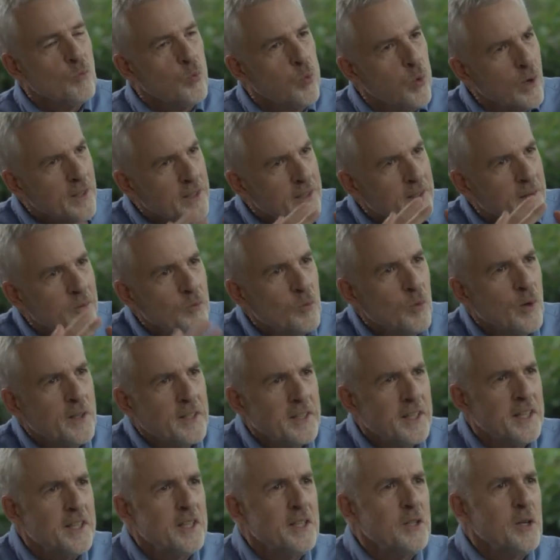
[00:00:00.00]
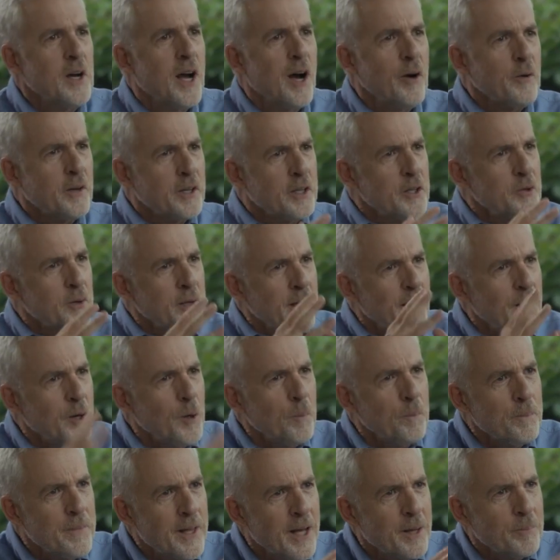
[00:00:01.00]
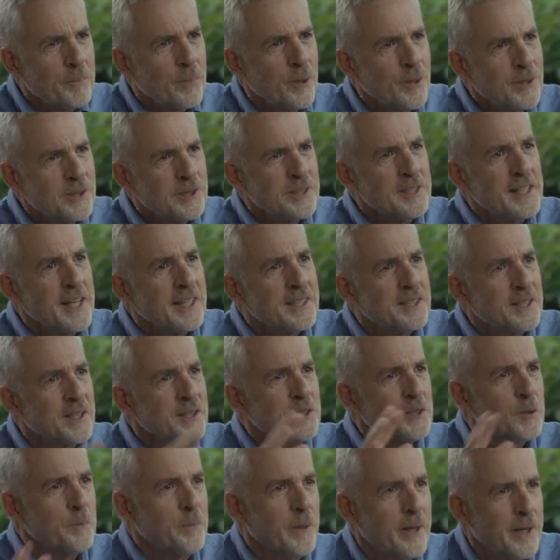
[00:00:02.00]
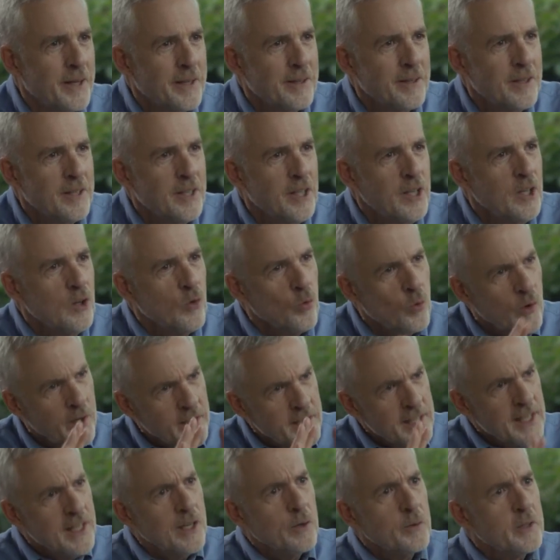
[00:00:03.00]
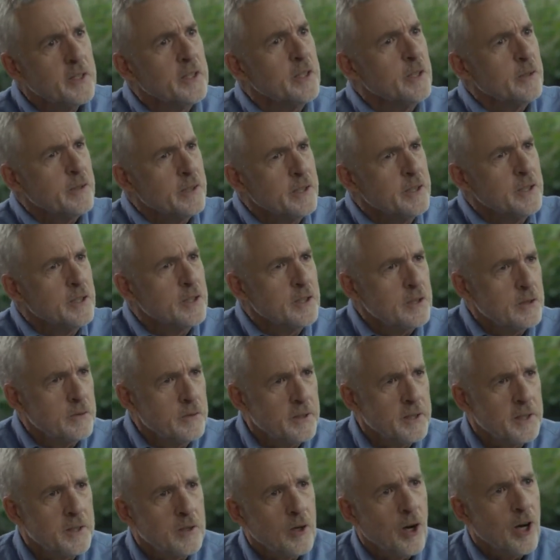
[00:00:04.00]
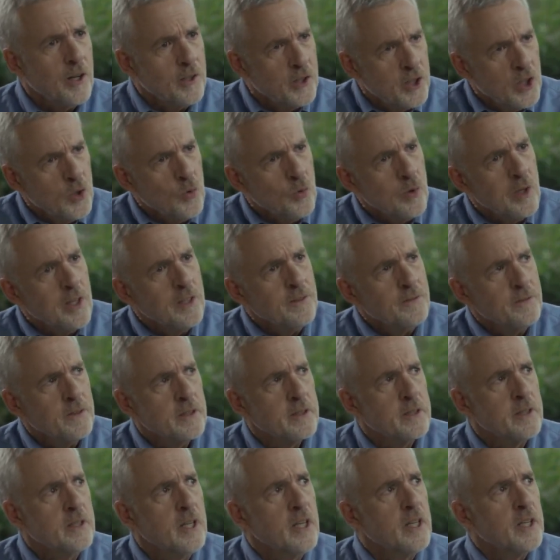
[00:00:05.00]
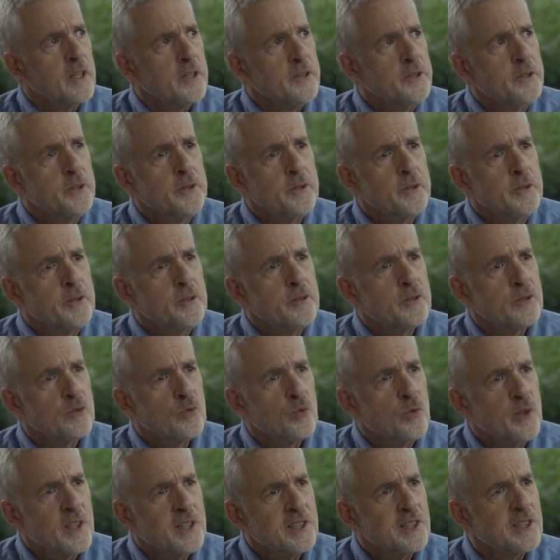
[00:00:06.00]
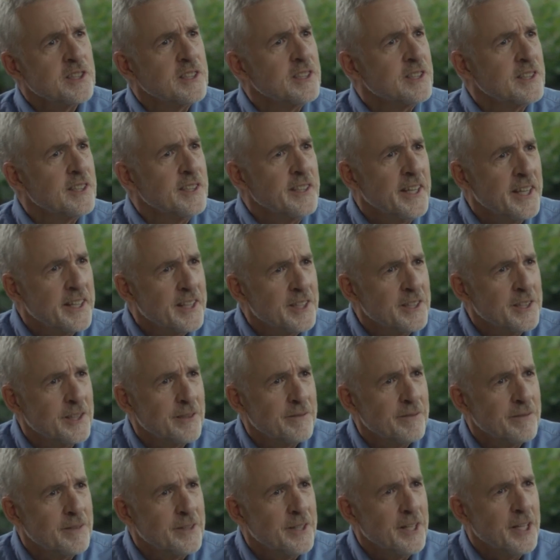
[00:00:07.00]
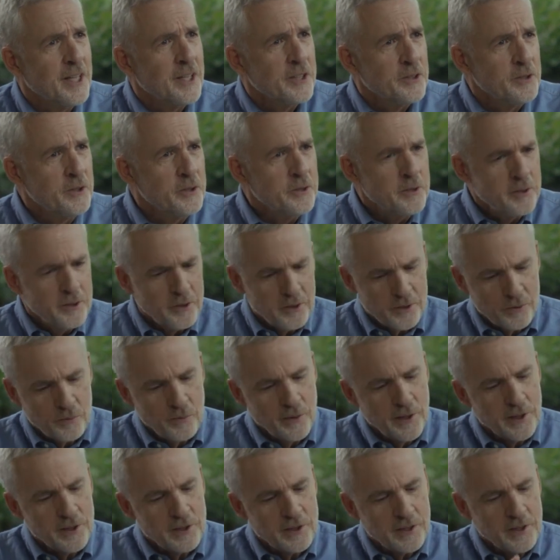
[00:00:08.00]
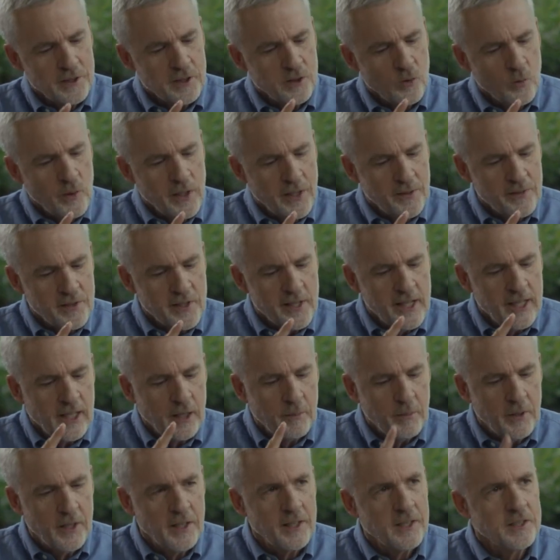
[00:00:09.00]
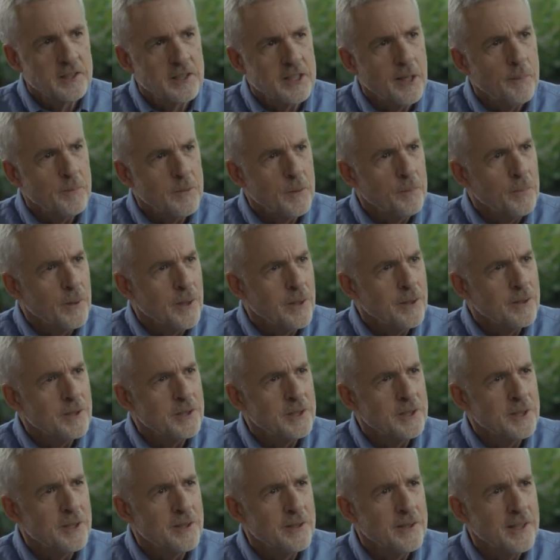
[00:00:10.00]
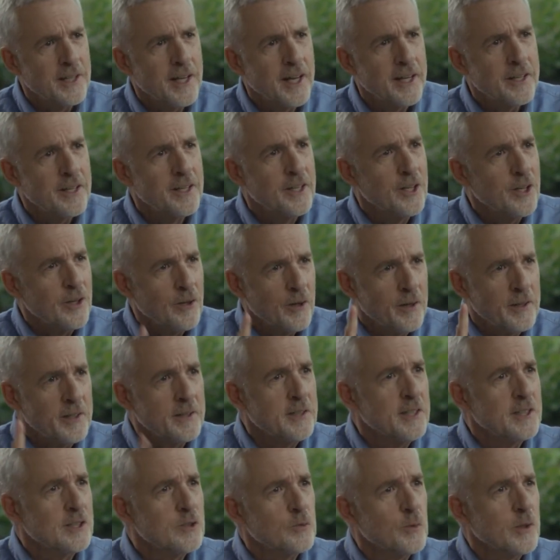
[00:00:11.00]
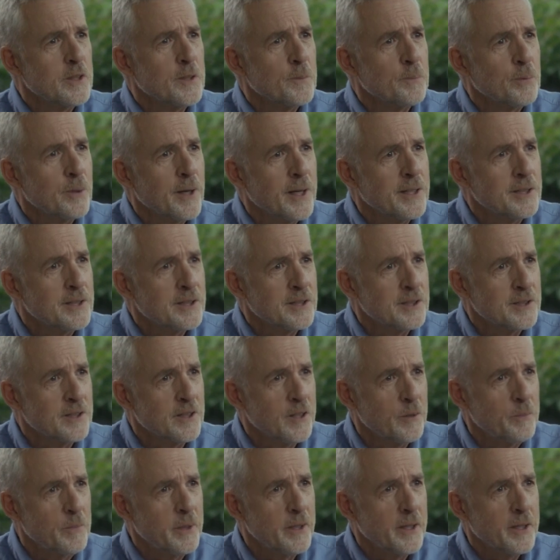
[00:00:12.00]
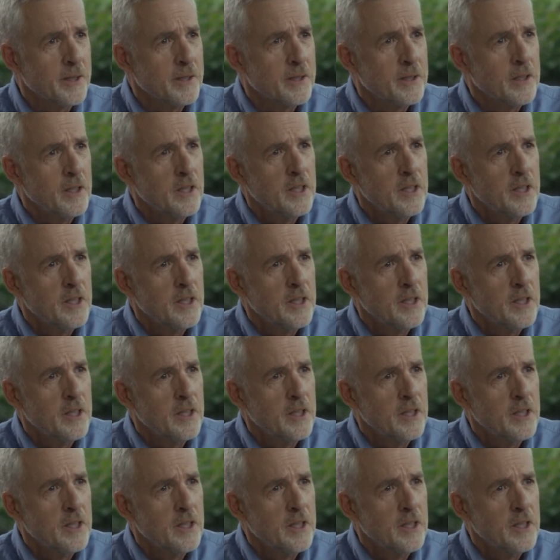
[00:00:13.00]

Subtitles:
And how can you help that person anticipate? Right now in your industry, too often you use risk as a negative. You use risk as a way of saying, I'm going to accept a policy or not, or hey, this is what the price is going to be.